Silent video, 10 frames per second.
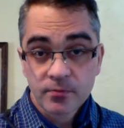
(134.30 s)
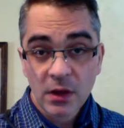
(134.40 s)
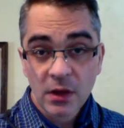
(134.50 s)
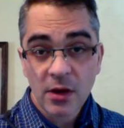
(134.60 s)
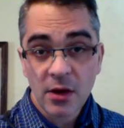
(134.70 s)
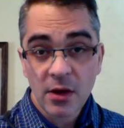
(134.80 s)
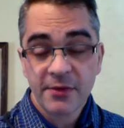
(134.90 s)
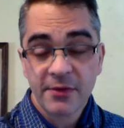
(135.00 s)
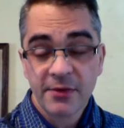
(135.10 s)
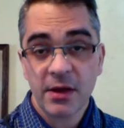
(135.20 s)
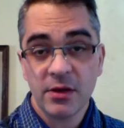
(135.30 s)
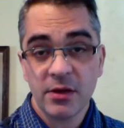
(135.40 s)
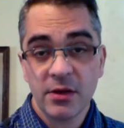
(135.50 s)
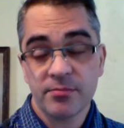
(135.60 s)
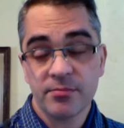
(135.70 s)
I find my
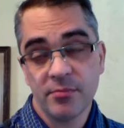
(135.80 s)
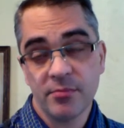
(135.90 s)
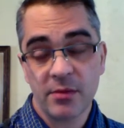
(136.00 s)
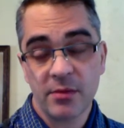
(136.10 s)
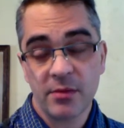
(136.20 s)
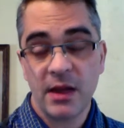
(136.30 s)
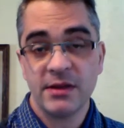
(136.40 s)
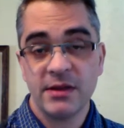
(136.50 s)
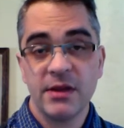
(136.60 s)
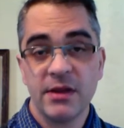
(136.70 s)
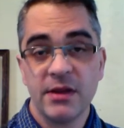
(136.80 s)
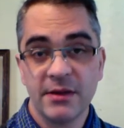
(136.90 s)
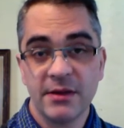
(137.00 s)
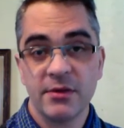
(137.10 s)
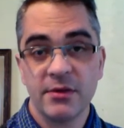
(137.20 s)
creativity is
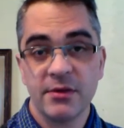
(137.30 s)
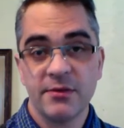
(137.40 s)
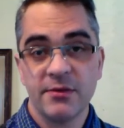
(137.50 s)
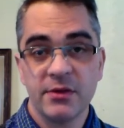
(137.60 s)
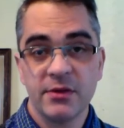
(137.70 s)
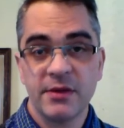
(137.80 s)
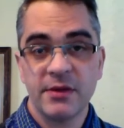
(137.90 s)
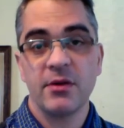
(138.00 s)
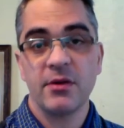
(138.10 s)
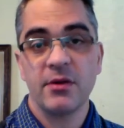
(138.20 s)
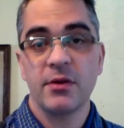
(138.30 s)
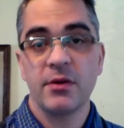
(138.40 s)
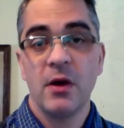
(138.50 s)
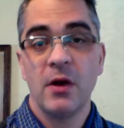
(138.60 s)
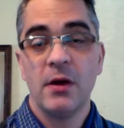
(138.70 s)
different. It feels different over
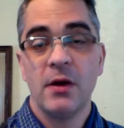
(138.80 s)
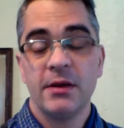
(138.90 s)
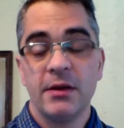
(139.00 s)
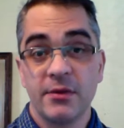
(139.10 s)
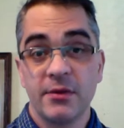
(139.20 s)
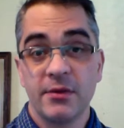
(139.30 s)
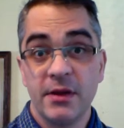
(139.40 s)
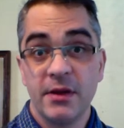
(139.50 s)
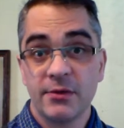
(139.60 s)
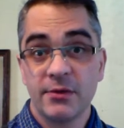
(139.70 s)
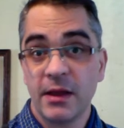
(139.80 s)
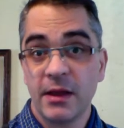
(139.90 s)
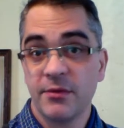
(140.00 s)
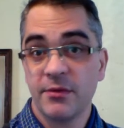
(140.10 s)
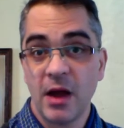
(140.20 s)
different feels. Like
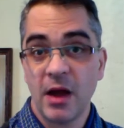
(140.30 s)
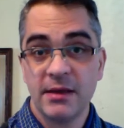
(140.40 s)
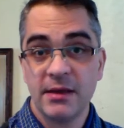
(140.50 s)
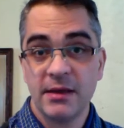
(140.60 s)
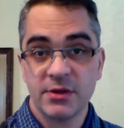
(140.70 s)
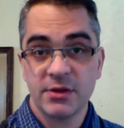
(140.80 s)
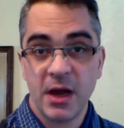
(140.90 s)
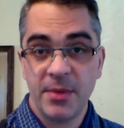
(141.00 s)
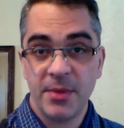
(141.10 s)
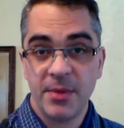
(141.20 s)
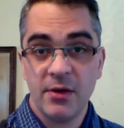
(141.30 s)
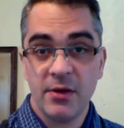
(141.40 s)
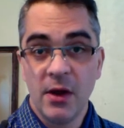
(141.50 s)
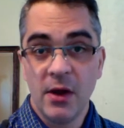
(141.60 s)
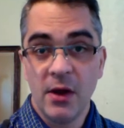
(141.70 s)
different ideas just pop out
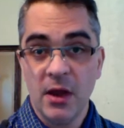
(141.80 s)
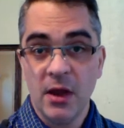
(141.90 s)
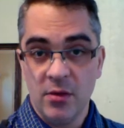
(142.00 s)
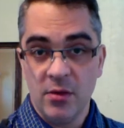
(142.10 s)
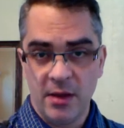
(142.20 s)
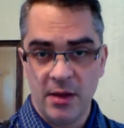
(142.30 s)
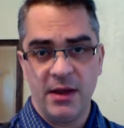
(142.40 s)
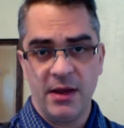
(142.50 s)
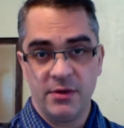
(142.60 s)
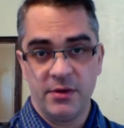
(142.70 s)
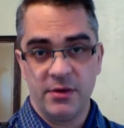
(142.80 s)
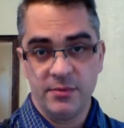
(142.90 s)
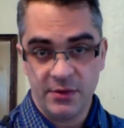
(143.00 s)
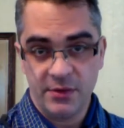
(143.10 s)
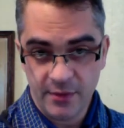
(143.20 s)
when I'm playing over
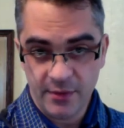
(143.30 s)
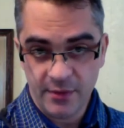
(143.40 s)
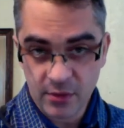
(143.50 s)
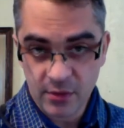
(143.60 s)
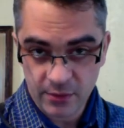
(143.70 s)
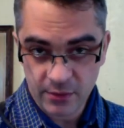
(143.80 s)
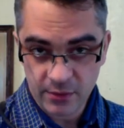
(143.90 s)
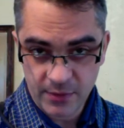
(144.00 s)
the 12/8 groove,